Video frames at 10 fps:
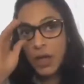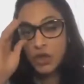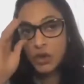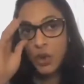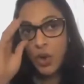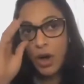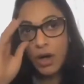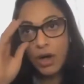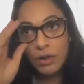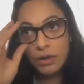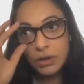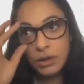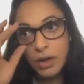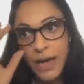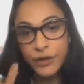So the
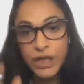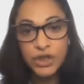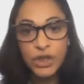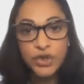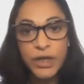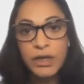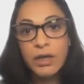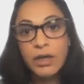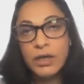hydration drink